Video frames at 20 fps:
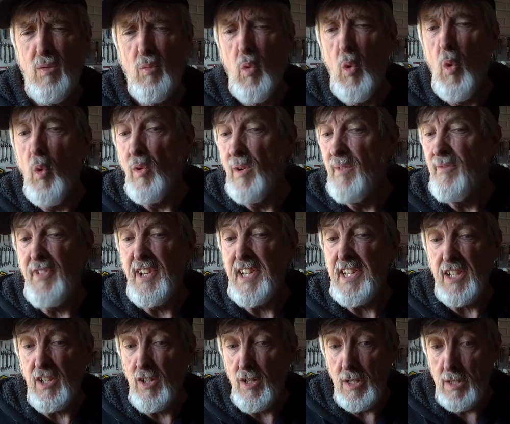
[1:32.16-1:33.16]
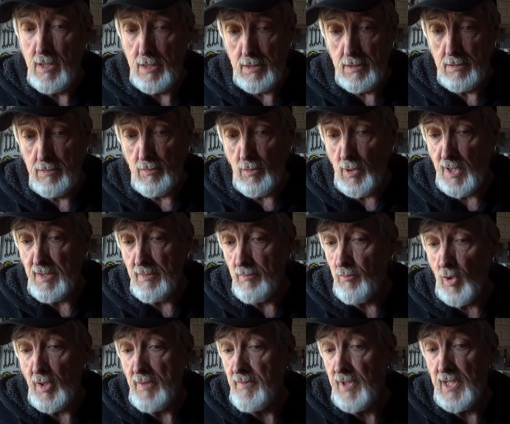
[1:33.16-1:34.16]
water and vinegar,
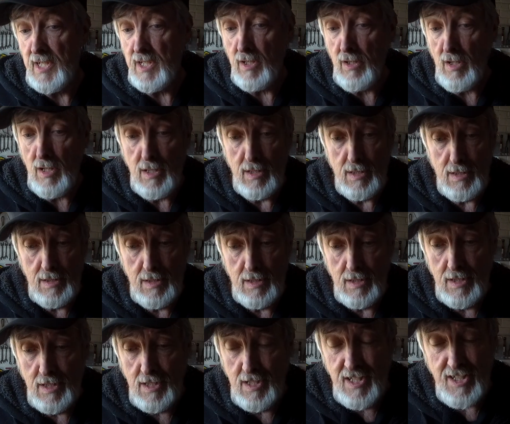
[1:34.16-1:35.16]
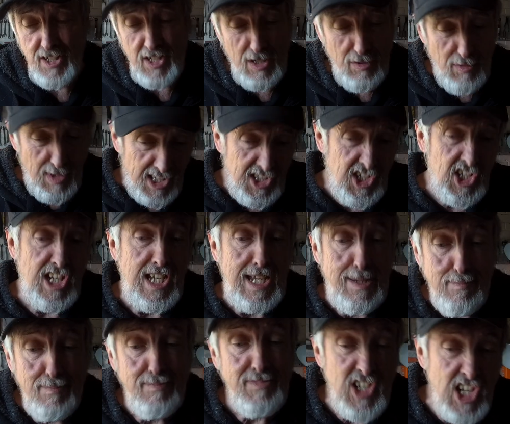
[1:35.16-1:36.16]
white vinegar. So a cheap
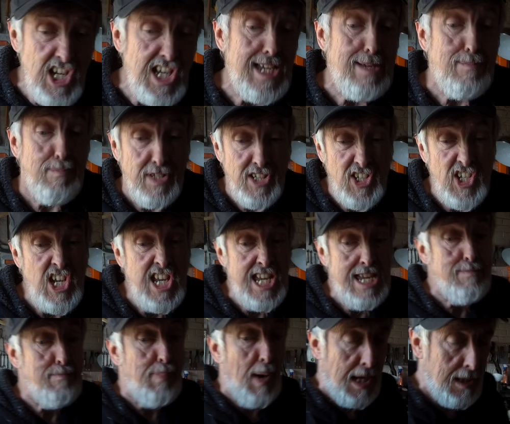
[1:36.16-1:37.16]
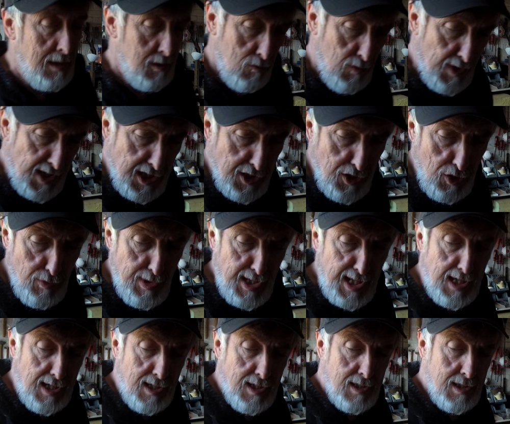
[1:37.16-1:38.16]
way of doing
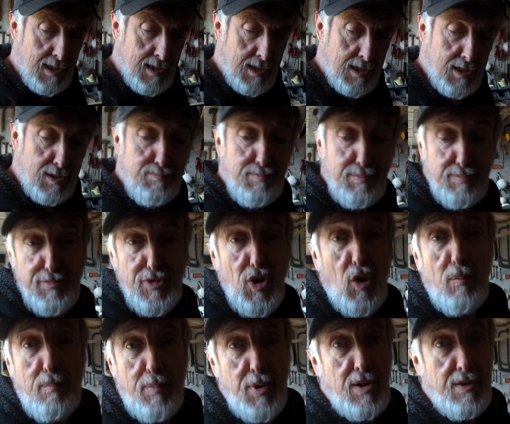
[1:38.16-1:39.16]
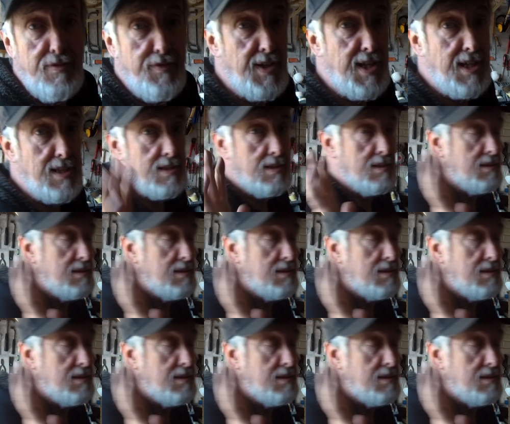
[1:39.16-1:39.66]
it. Not perfect,